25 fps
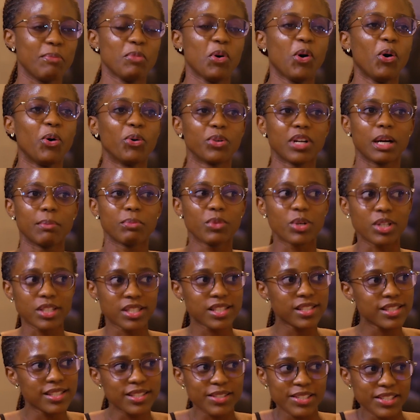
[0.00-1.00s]
I'm old, I'm
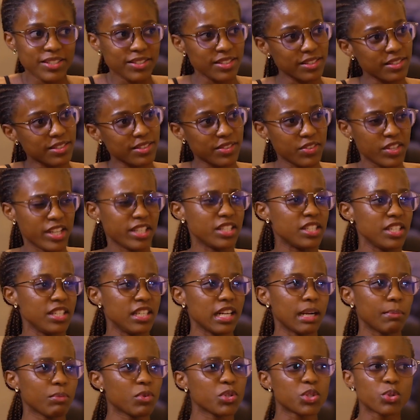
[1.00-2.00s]
not
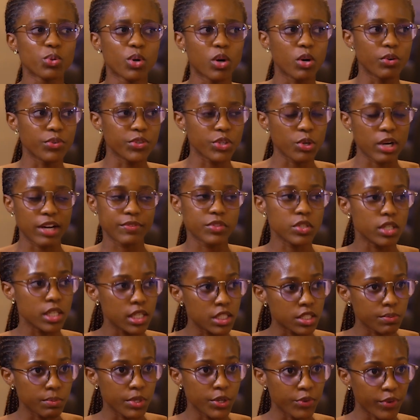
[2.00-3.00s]
13, I'm not 12, you don't have to
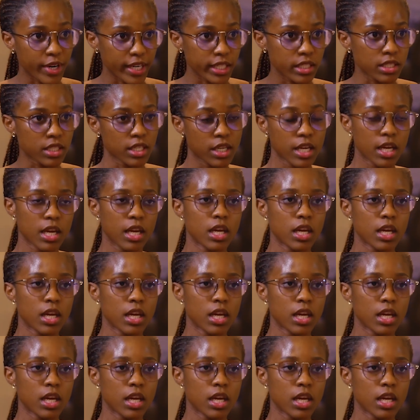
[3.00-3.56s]
hit me, right?